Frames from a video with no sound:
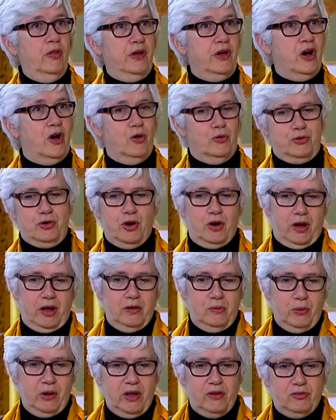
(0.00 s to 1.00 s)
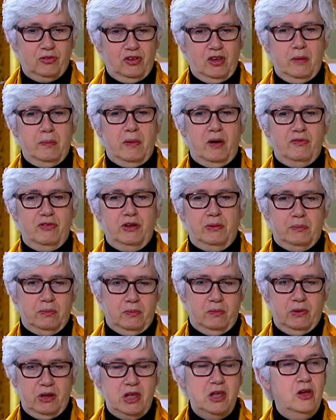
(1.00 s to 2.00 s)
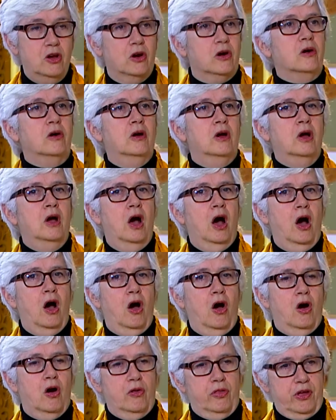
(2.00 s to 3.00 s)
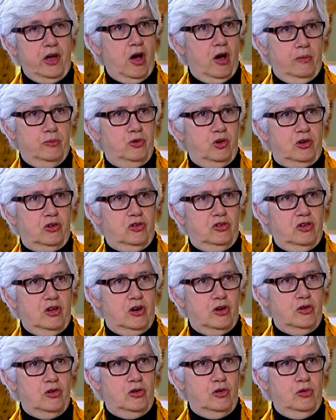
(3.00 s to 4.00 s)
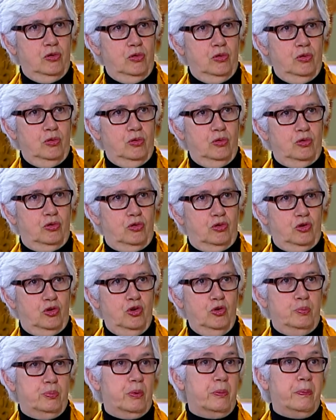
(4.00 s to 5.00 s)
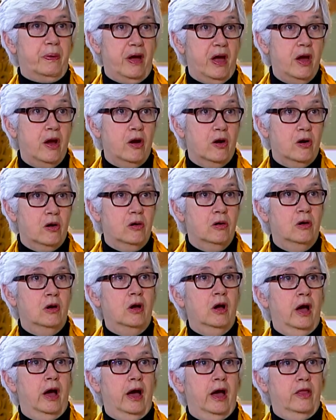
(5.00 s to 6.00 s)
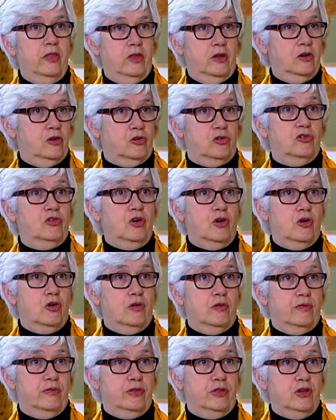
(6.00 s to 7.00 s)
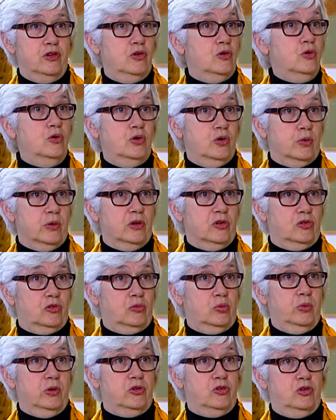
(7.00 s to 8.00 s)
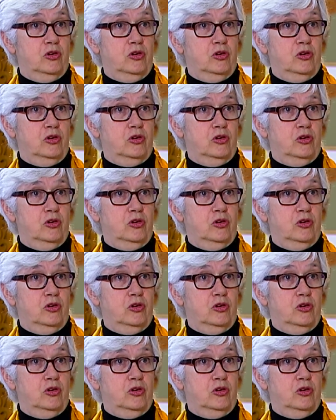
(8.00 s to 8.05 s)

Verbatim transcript: the altar, and we have some of them here, are the objects that are used to prepare and then to serve the Eucharist, which